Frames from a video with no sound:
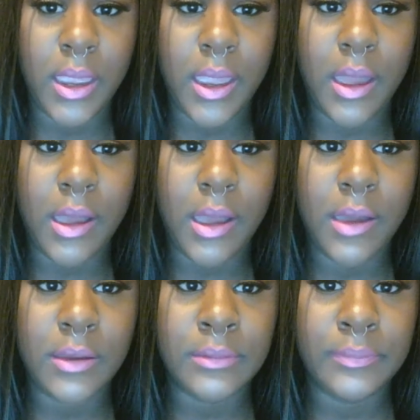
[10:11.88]

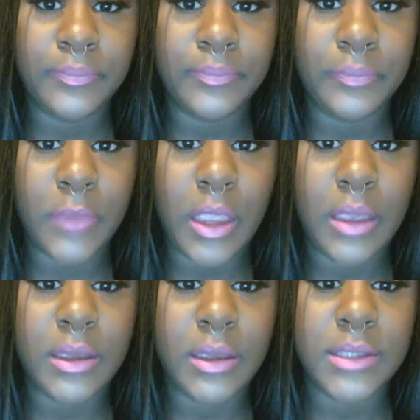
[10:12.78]
A
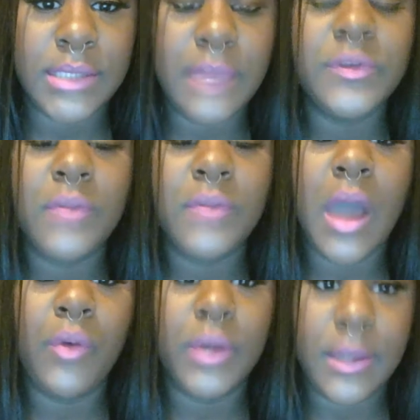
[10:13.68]
septum I
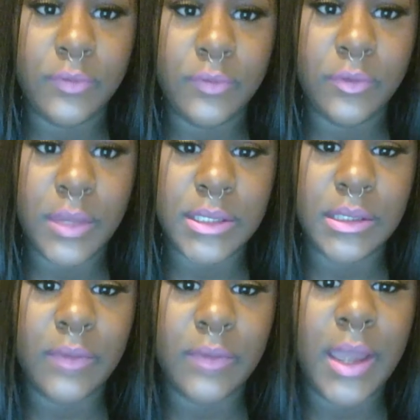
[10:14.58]
would never do myself.
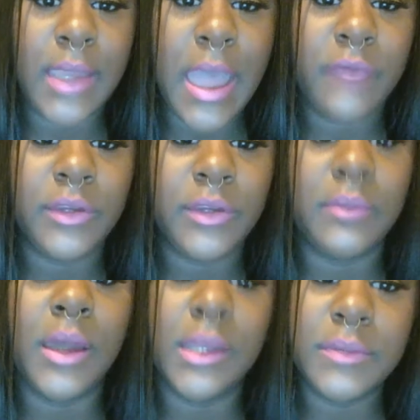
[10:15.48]
I have done my
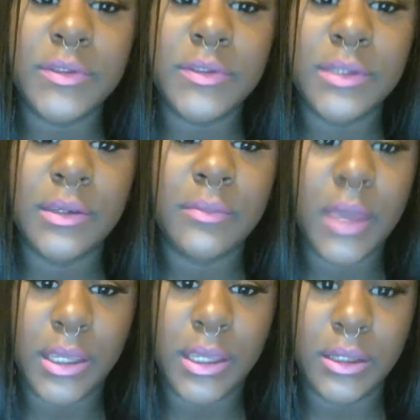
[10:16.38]
lips, my
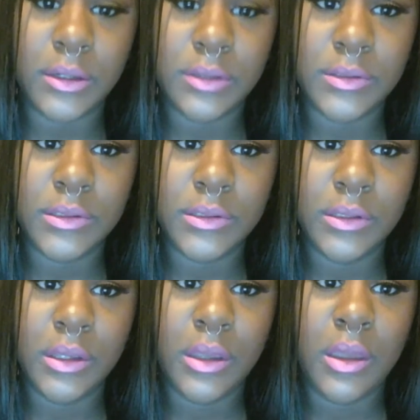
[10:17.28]
ears.
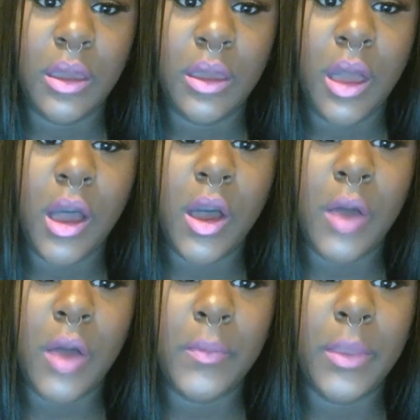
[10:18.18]

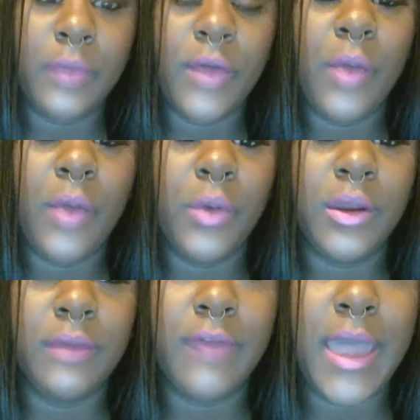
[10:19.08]
If I would
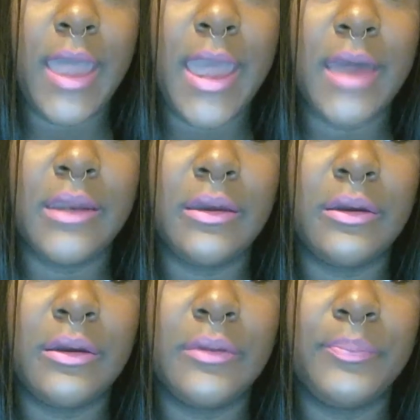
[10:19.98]
have had
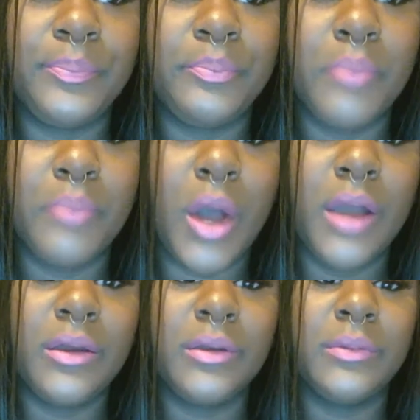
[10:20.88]
bought
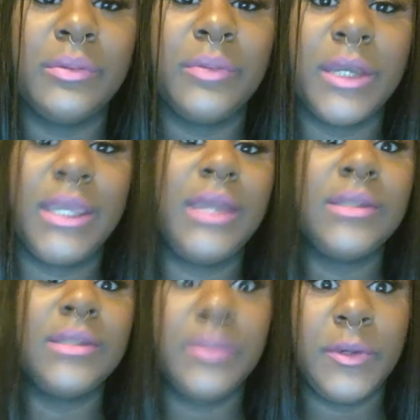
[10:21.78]
a kit
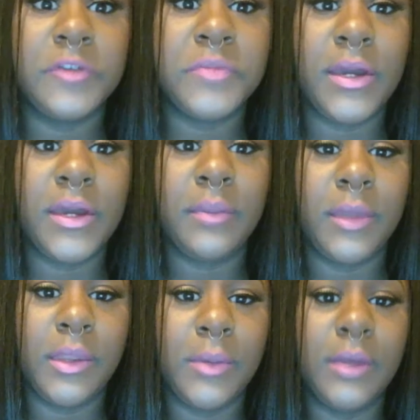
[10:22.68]
to pierce my
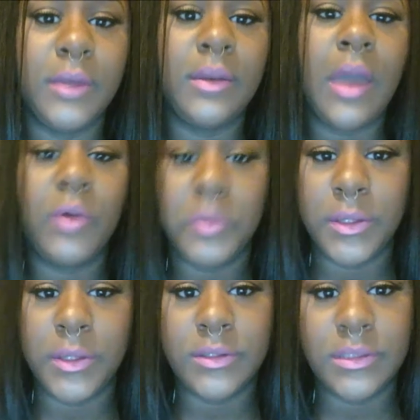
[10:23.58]
belly button, I would have
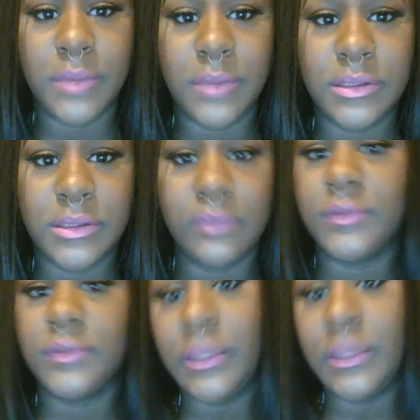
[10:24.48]
pierced it myself and
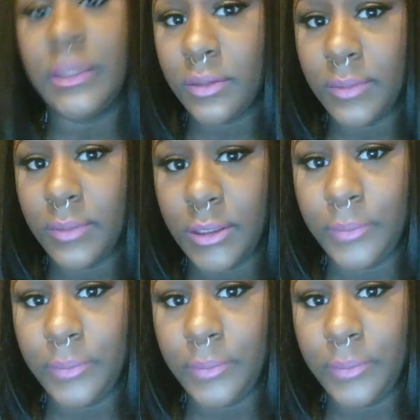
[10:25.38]
saved me the money